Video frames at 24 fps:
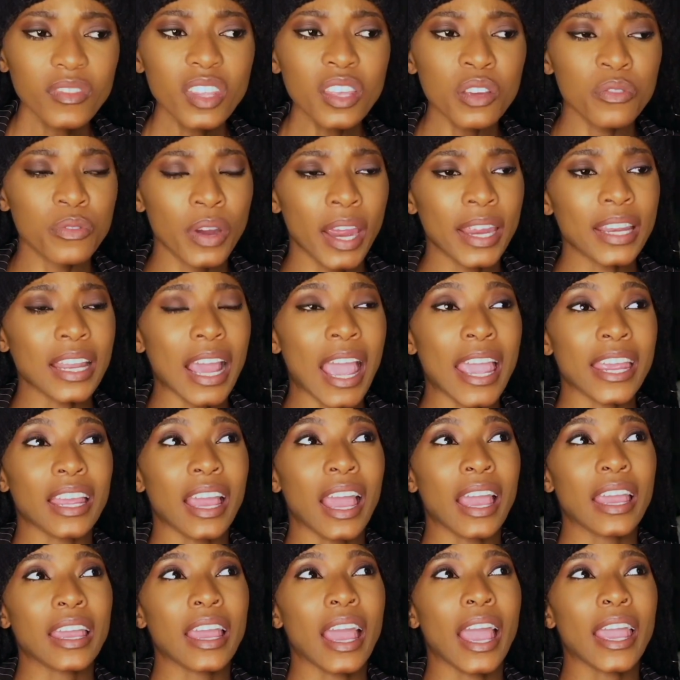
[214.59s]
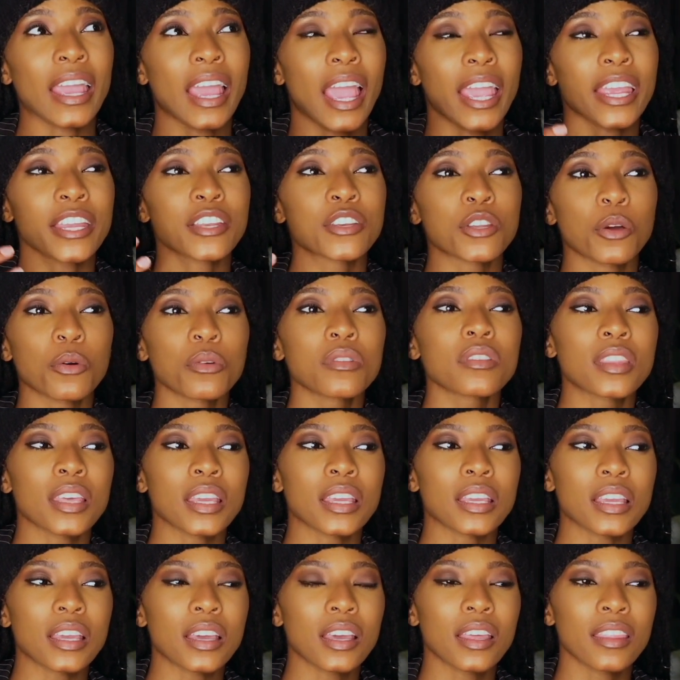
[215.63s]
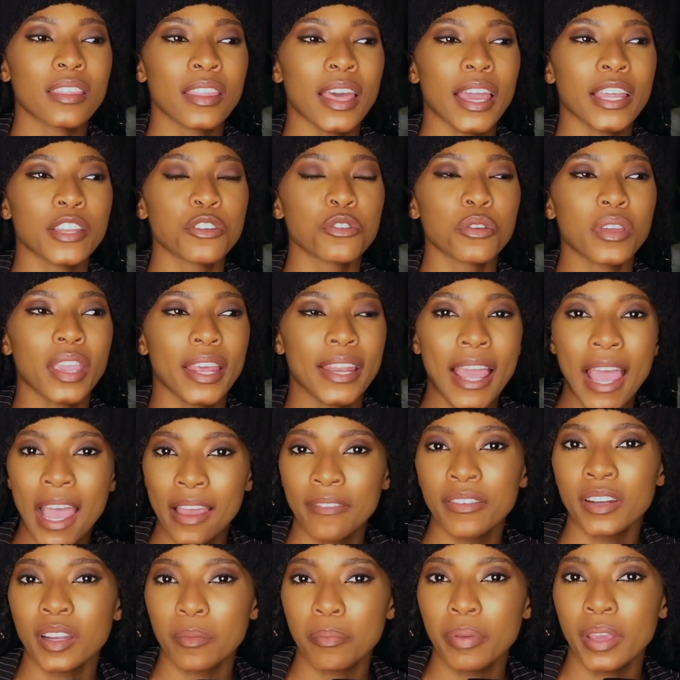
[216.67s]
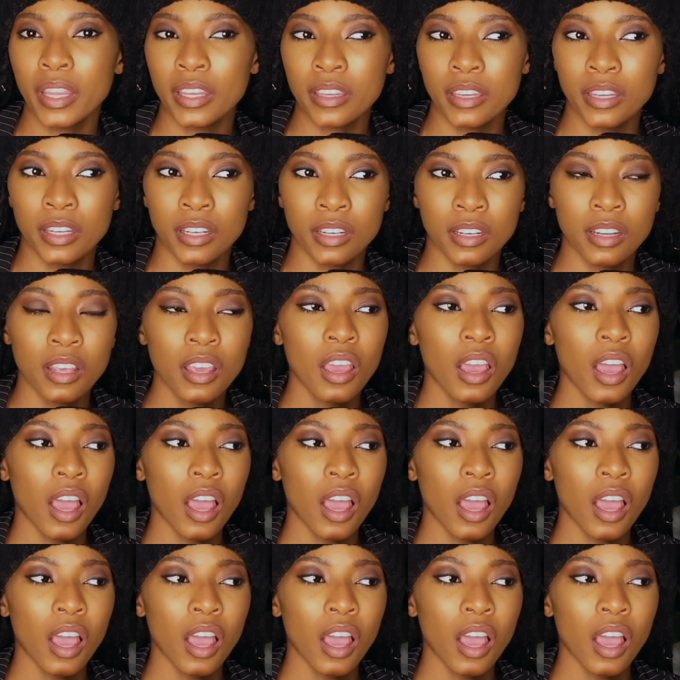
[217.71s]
Right? I don't think that you can have an opinion,